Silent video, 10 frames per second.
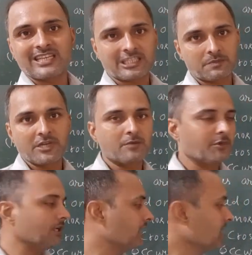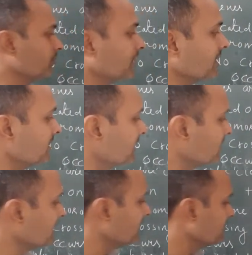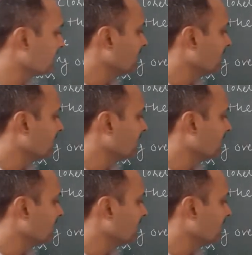experiments. But in this case,